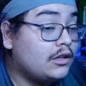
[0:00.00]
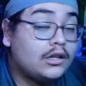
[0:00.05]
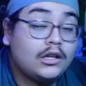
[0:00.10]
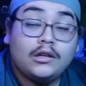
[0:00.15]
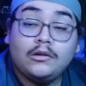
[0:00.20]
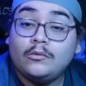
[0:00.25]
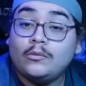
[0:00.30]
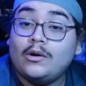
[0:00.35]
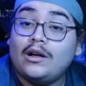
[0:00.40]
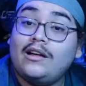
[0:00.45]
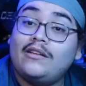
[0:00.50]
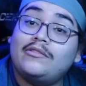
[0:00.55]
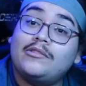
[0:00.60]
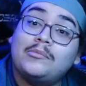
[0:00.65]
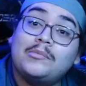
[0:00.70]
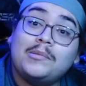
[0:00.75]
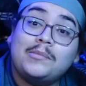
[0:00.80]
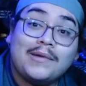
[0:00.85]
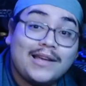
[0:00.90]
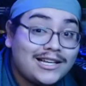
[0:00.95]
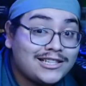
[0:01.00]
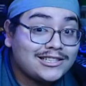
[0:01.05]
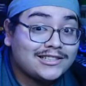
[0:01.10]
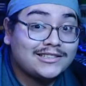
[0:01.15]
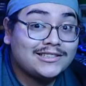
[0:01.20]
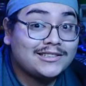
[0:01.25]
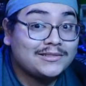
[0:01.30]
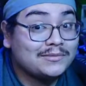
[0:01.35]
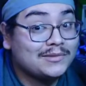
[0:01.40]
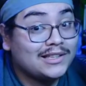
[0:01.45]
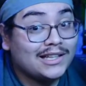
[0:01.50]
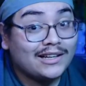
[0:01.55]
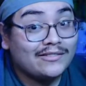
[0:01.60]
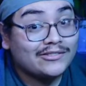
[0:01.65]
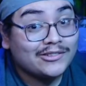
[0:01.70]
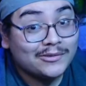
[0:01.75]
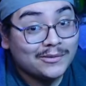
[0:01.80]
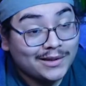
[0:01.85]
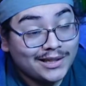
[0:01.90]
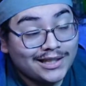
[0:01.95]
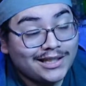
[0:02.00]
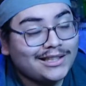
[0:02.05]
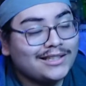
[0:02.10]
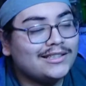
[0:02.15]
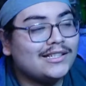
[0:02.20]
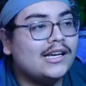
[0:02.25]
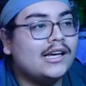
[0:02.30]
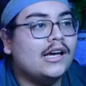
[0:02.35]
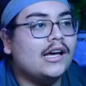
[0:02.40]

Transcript: see. We'll have to be patient, and we'll have to wait.